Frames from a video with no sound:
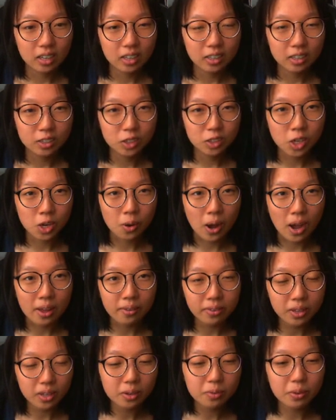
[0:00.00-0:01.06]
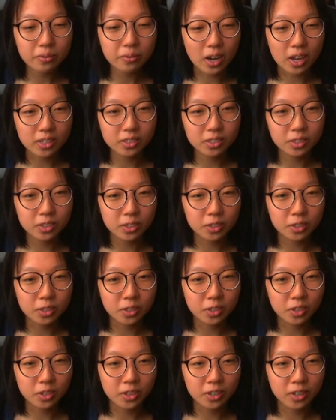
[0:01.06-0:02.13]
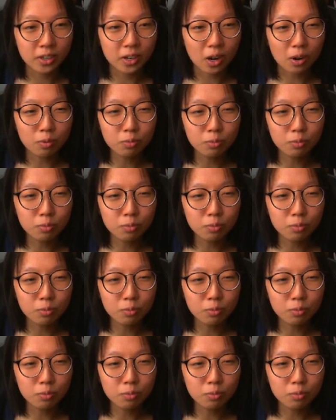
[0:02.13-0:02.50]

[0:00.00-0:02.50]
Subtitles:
So I feel like we've gotten to a